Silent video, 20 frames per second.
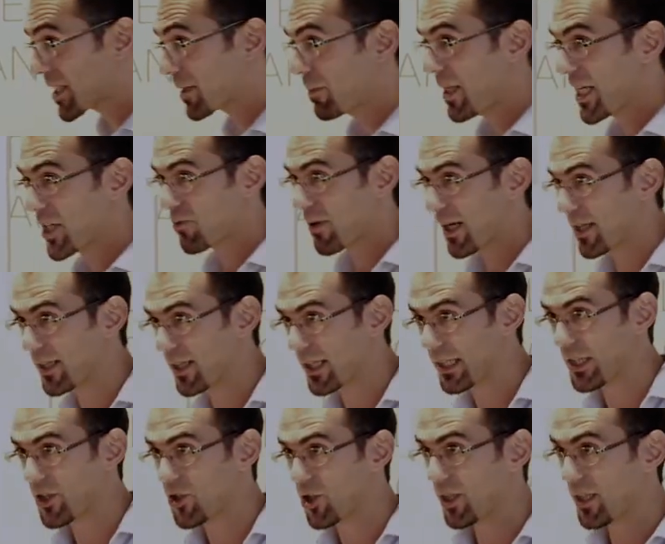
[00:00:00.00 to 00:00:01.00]
speech
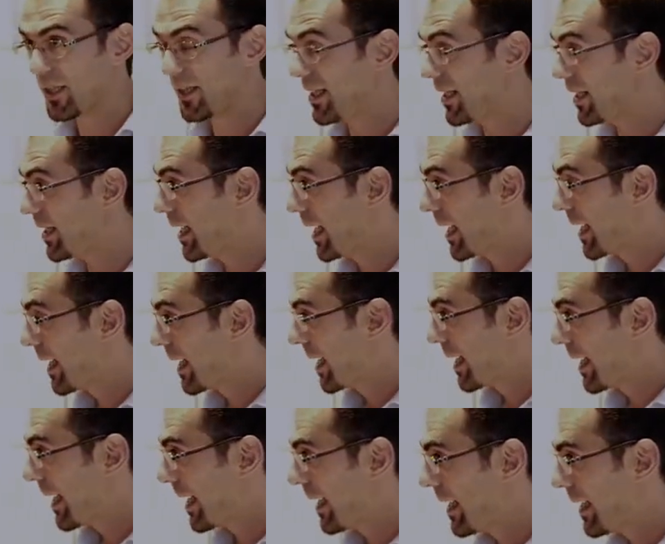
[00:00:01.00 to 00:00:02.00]
recognition in the
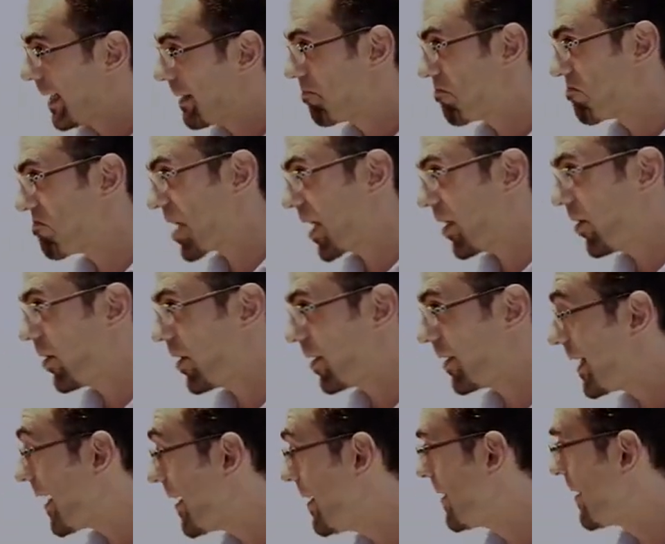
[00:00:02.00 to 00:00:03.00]

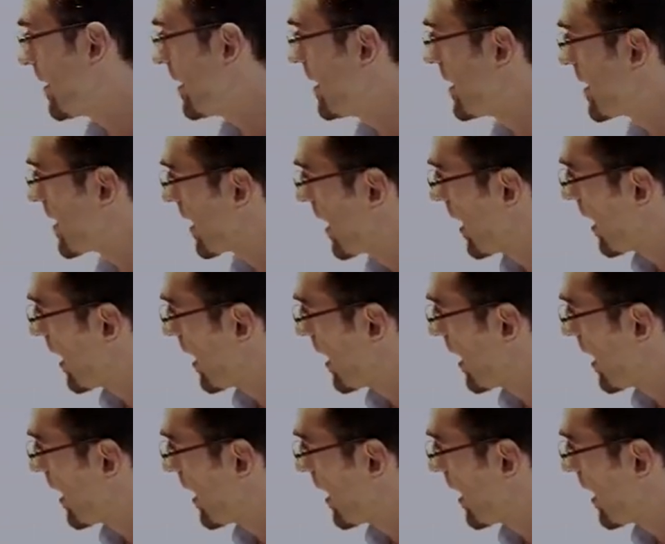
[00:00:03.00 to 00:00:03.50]
90s,